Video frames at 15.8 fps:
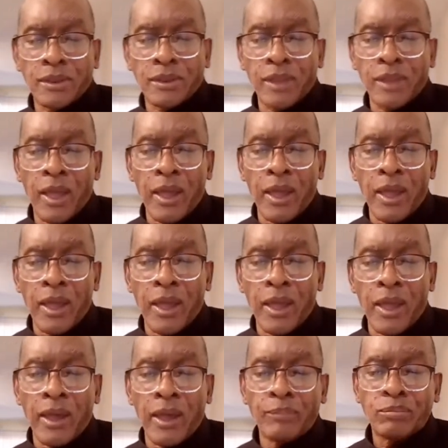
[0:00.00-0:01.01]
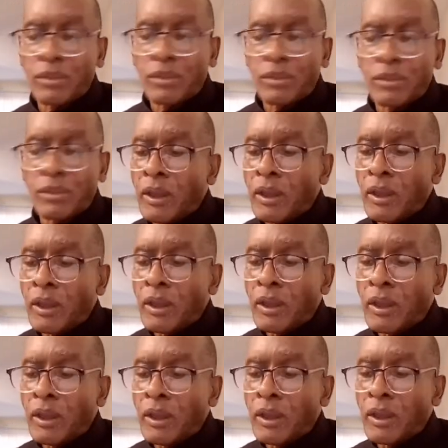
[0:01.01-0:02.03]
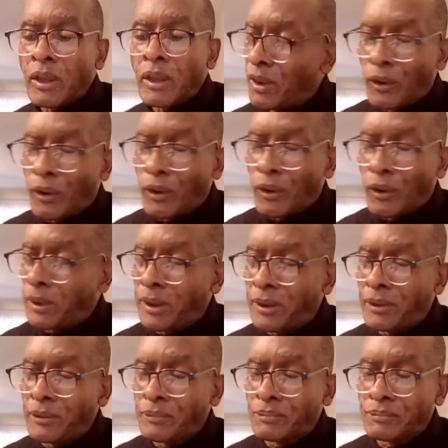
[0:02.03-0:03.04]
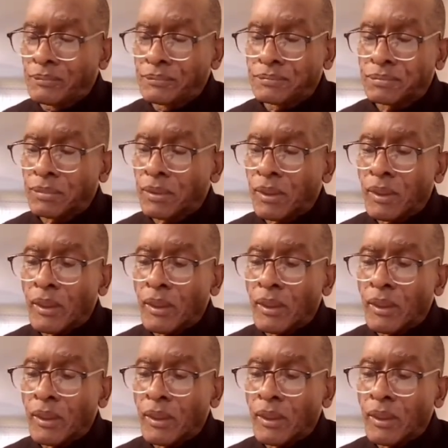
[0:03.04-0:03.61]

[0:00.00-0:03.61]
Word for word: If you don't hear the voice of the Lord, that means